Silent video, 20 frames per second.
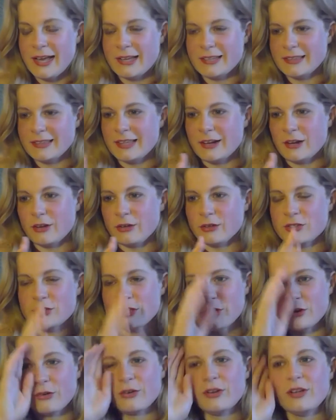And then
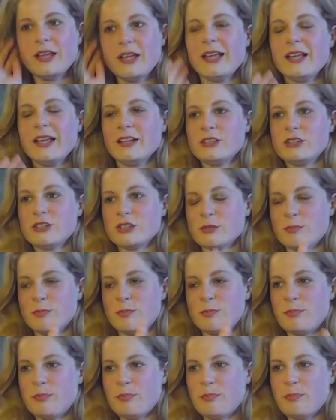also, just